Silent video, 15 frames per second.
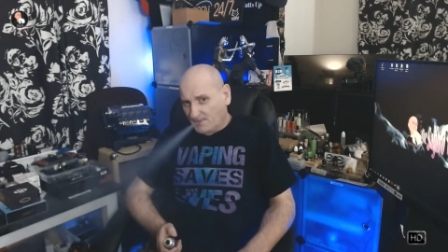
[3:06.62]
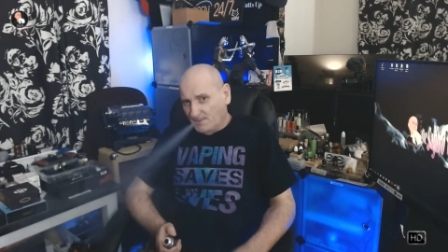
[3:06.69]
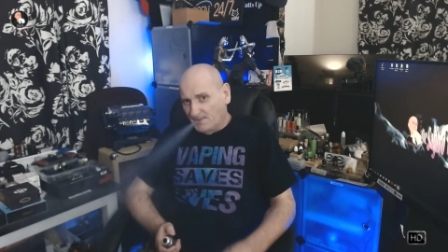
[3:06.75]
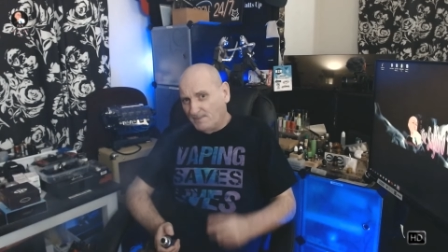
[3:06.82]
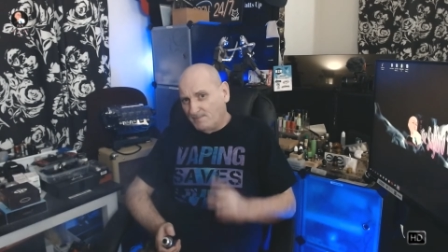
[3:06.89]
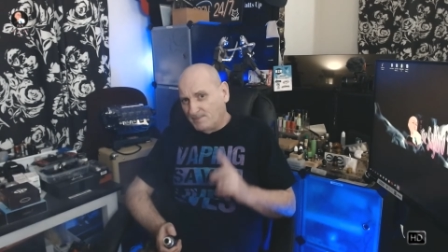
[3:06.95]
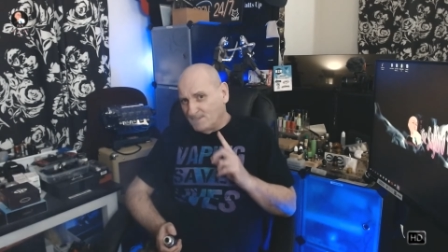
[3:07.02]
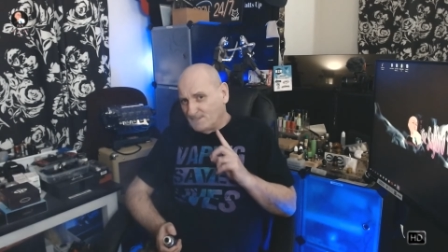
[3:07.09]

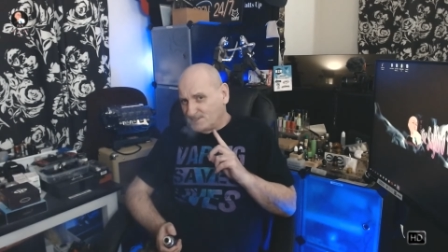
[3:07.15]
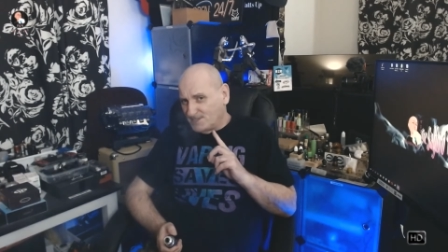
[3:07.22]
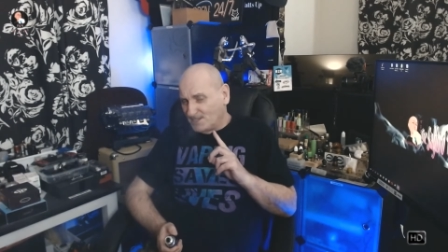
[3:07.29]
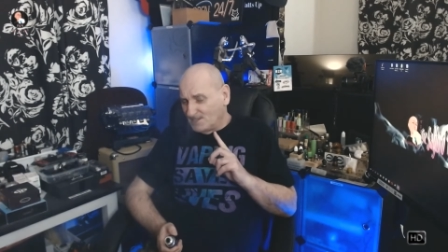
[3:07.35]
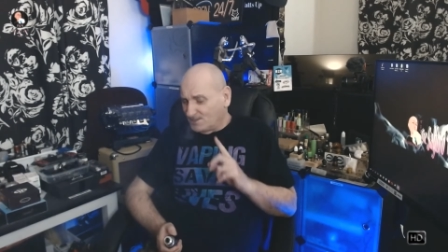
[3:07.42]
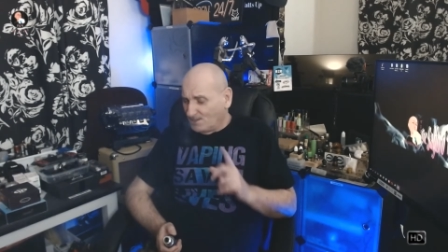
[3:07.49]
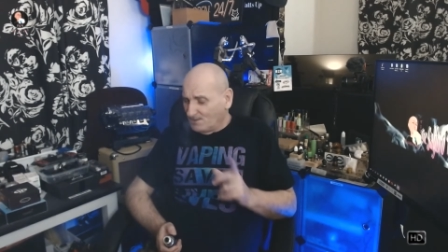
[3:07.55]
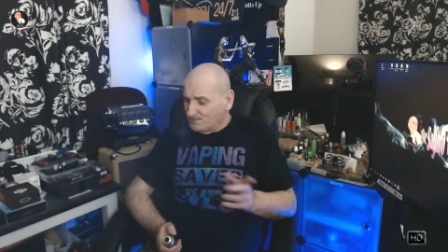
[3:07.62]
Police
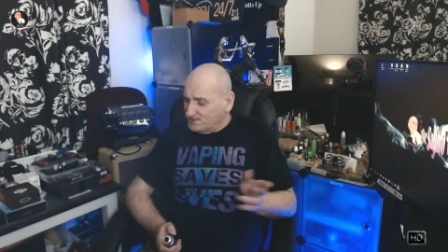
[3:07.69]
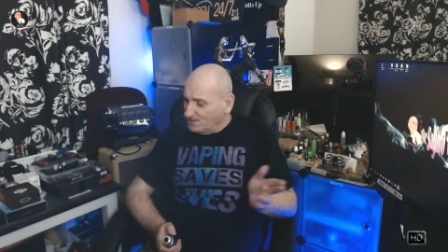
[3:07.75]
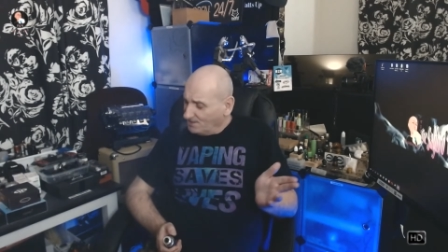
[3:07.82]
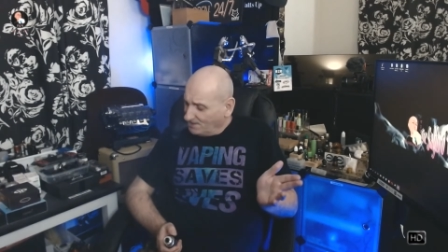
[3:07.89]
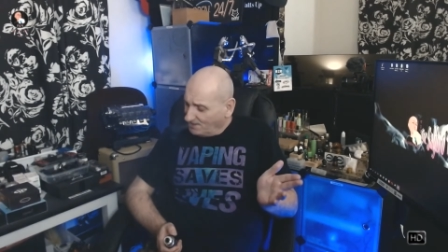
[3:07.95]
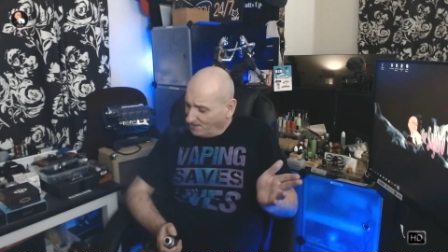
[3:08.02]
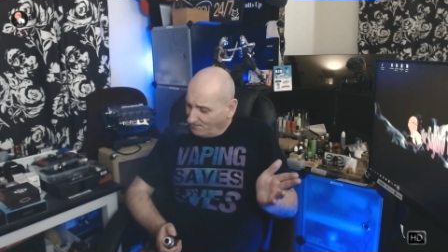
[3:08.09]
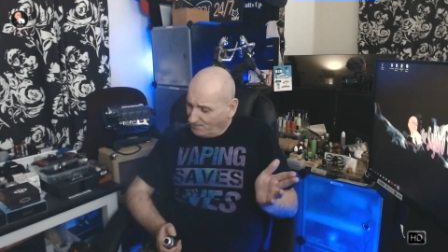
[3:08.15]
helicopter, I
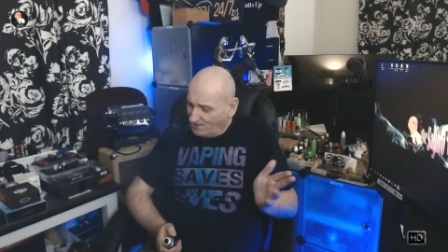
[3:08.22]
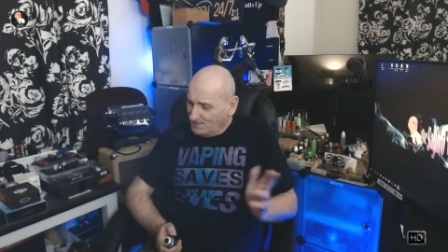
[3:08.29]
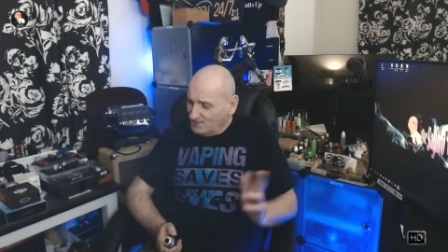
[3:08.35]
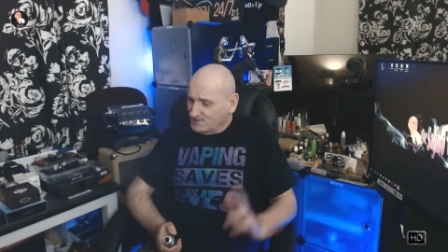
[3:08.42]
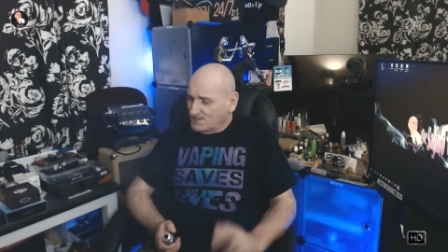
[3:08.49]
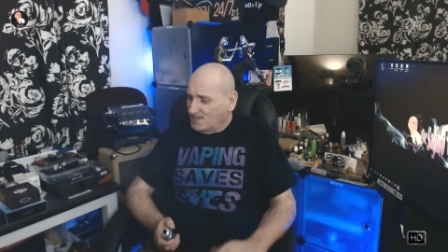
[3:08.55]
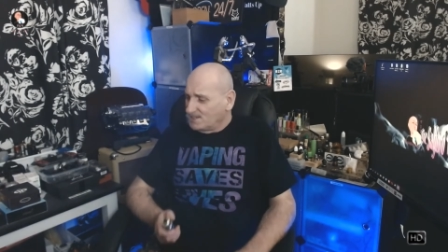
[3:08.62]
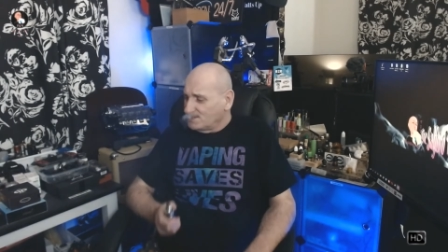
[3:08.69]

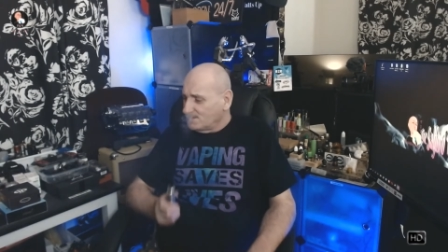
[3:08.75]
apologise.